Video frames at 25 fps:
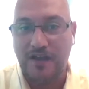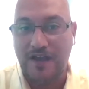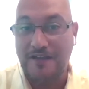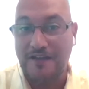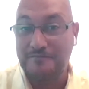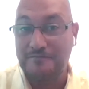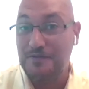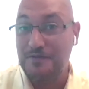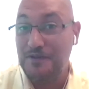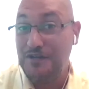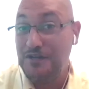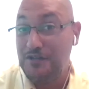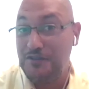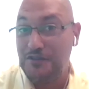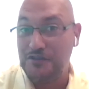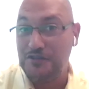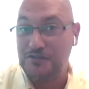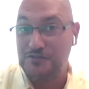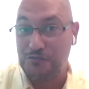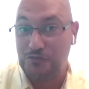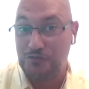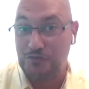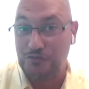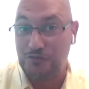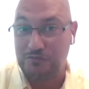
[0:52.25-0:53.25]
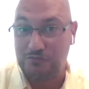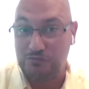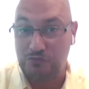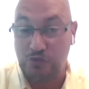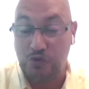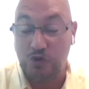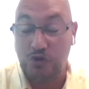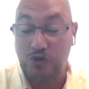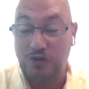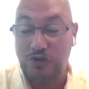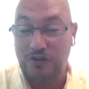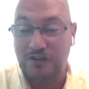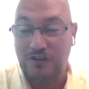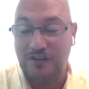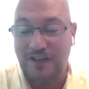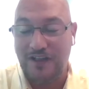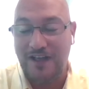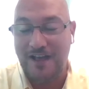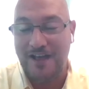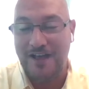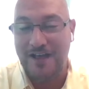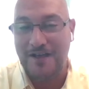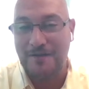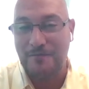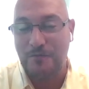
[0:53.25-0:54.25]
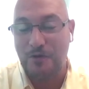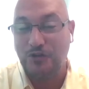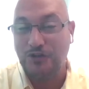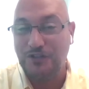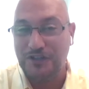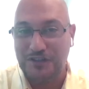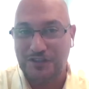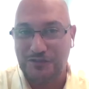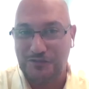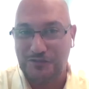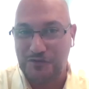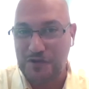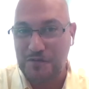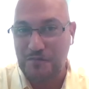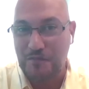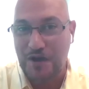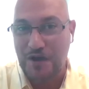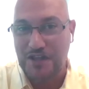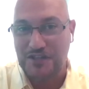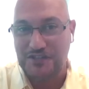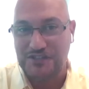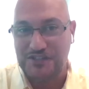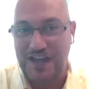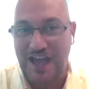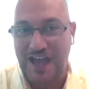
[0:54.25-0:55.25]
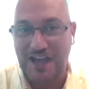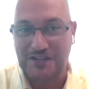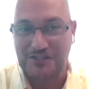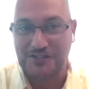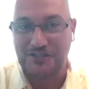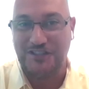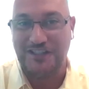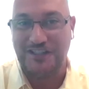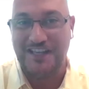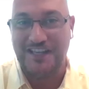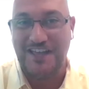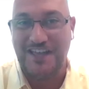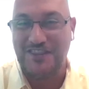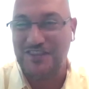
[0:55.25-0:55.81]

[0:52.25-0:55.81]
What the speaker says: I've been in this role only 3 months, actually.